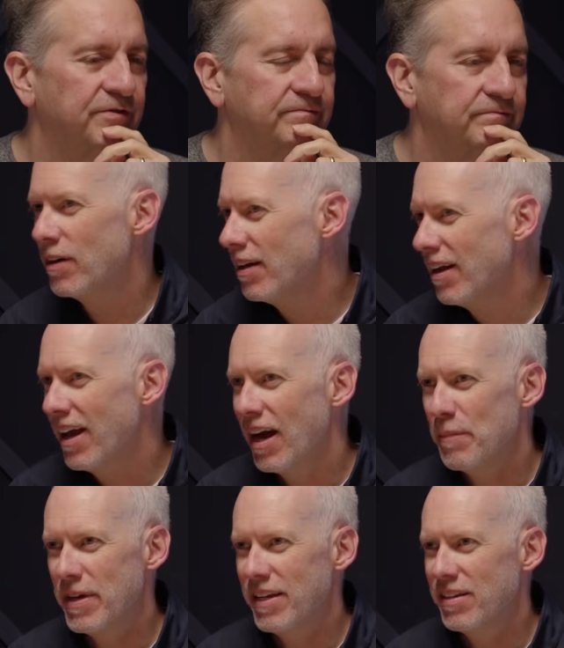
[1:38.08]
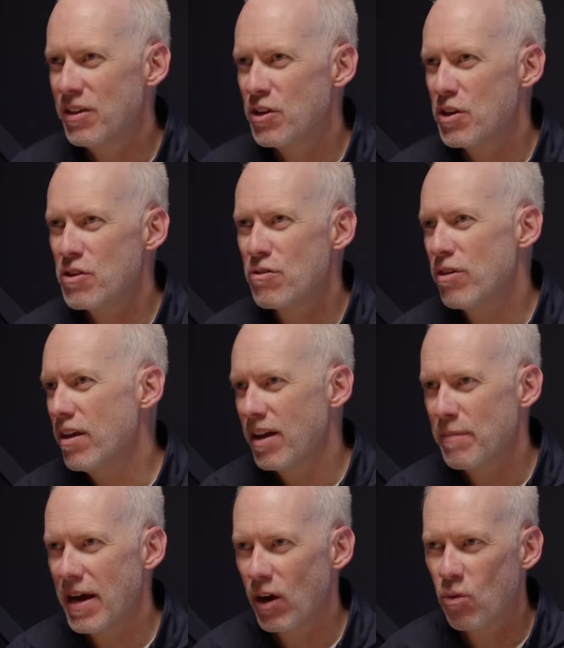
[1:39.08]
So, you
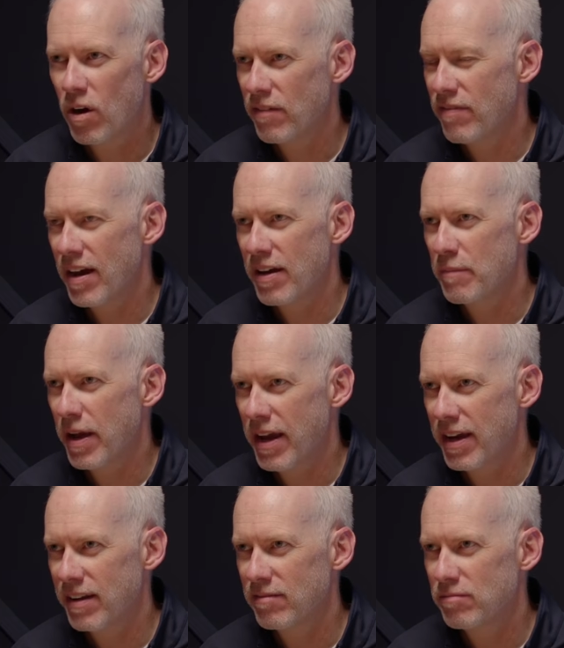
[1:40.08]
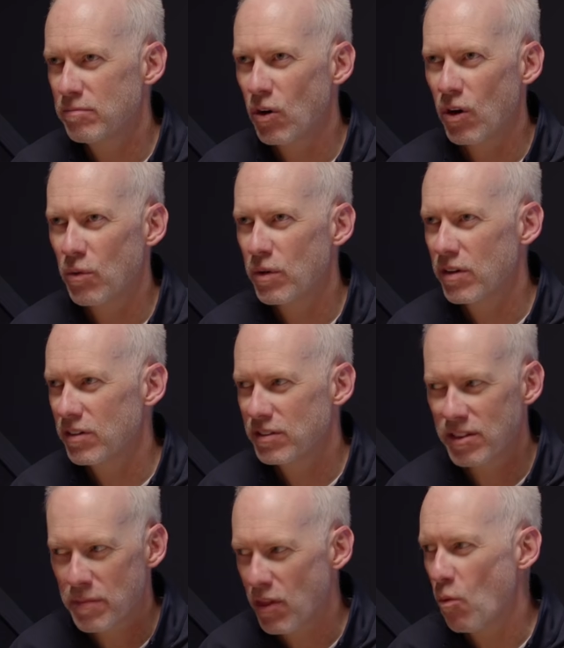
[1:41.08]
think about quantifying pain, Mark. What are
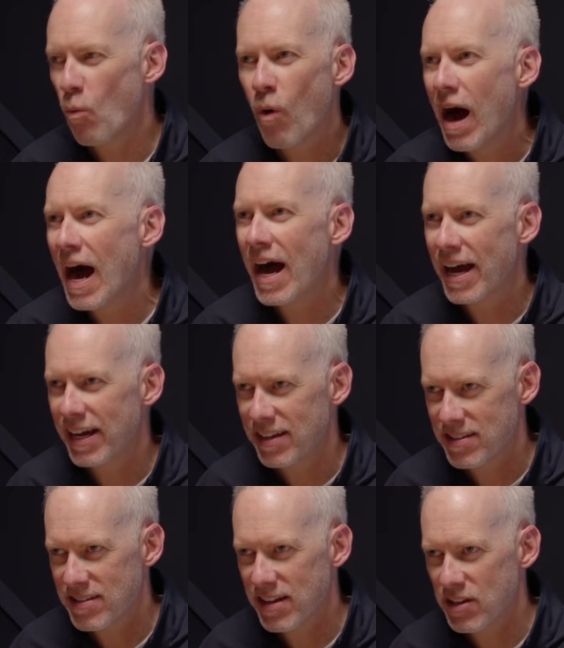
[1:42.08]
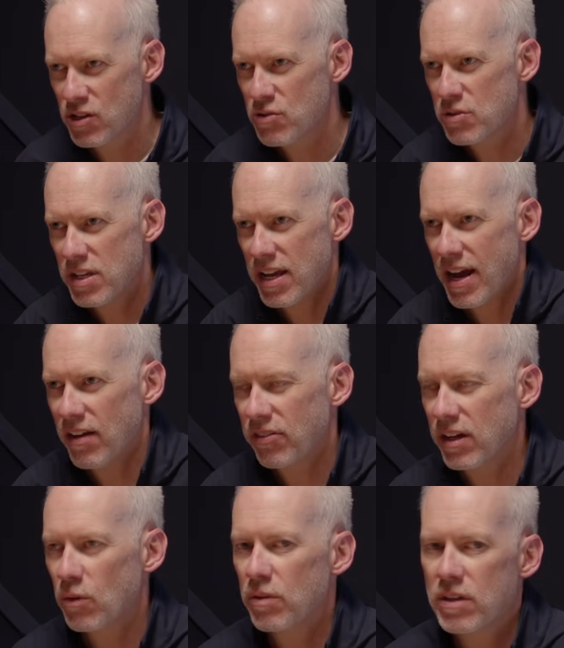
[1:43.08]
some of the whys that you see out
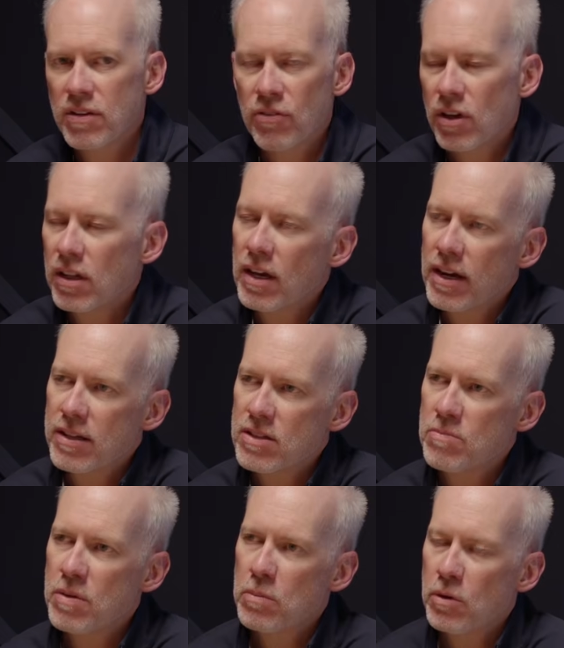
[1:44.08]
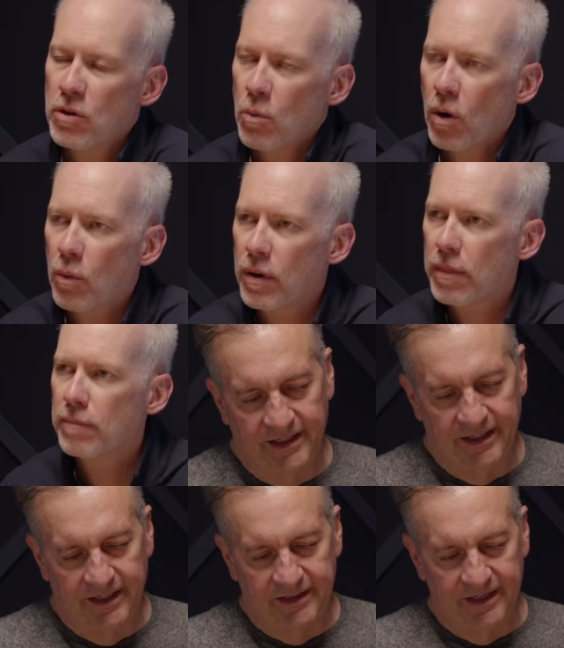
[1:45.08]
there with different clients and people you work with?
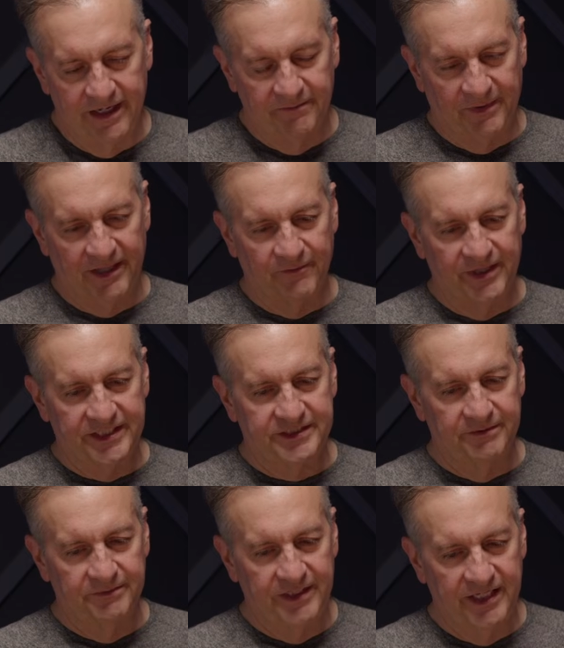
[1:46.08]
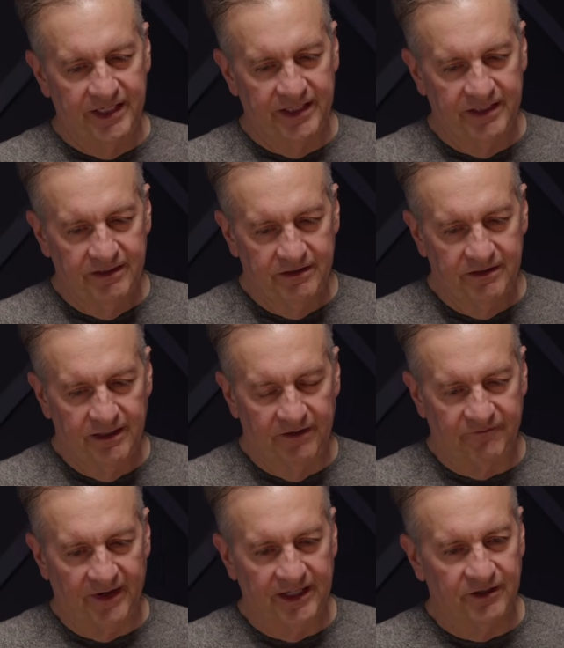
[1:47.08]
And by the way, to me,
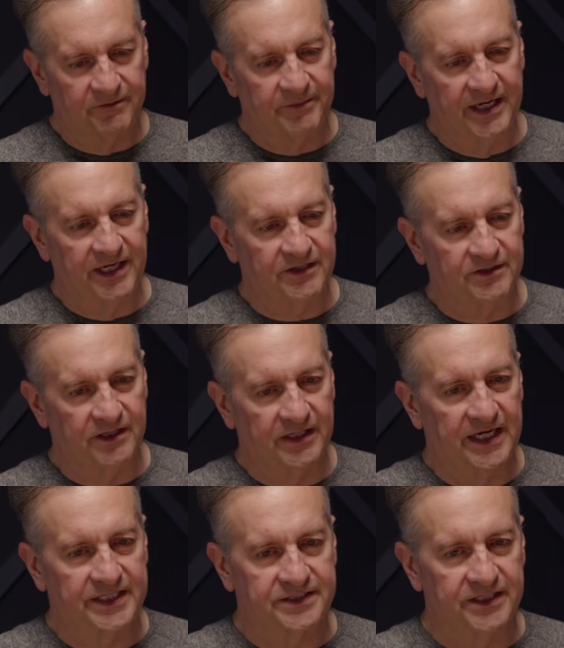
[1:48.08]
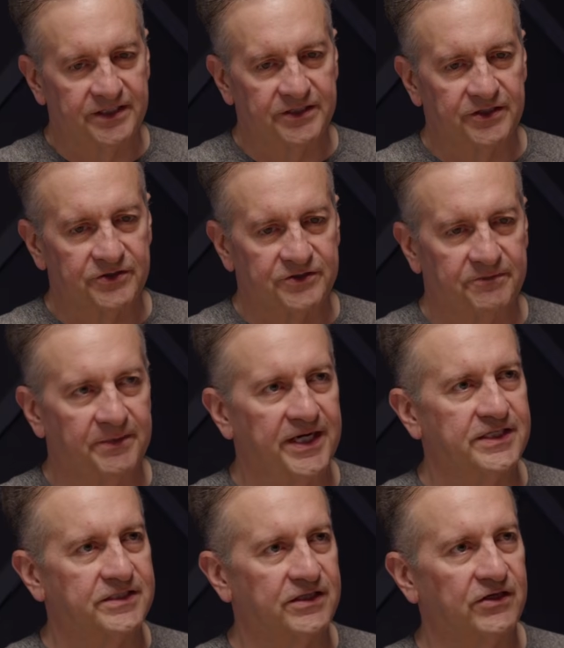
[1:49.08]
if I look back on the last 10 years of
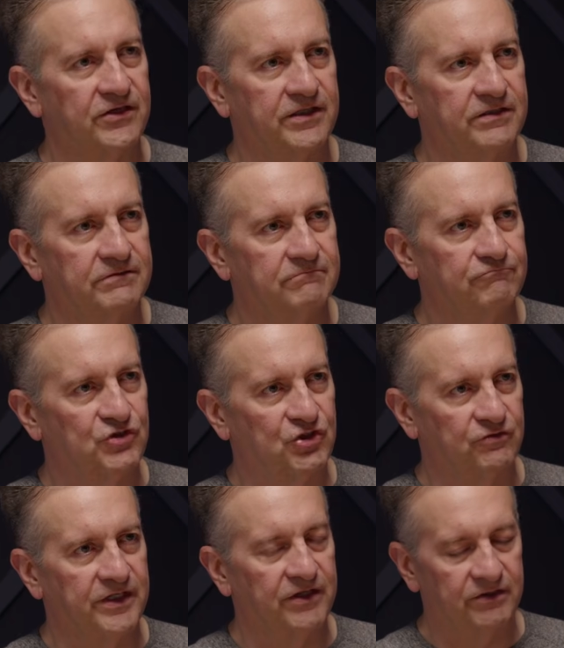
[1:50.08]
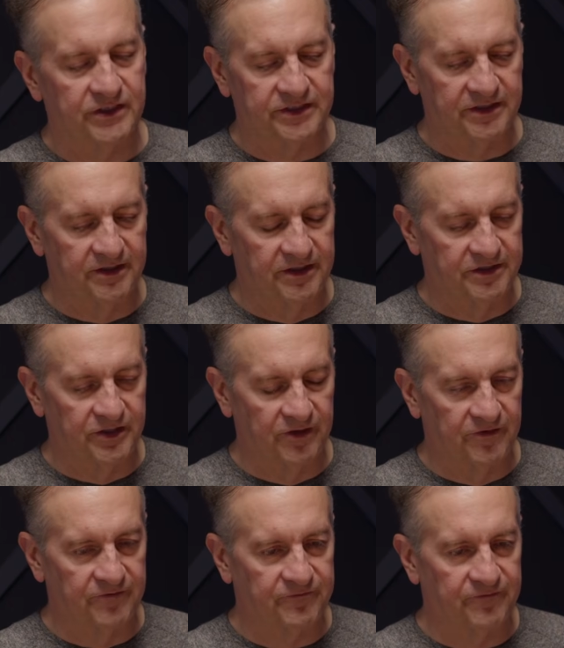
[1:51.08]
my selling career, because
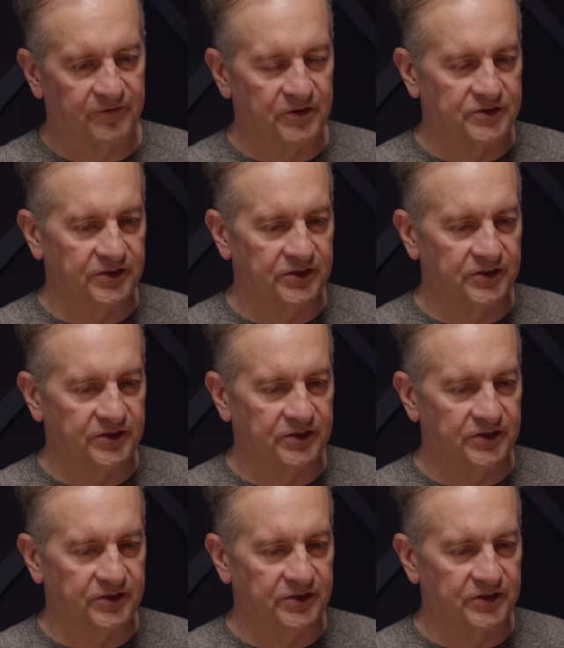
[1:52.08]
the folks